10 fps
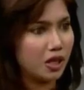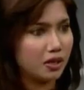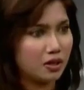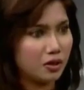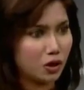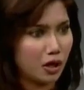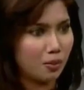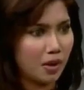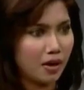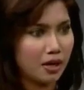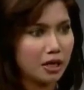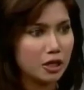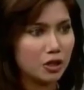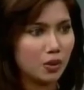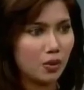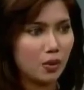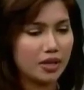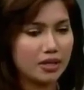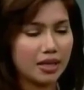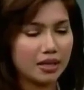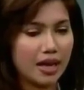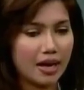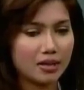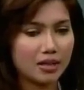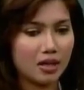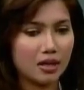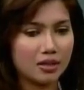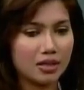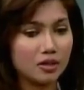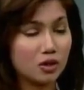Chetan Sharma. So he said that uh,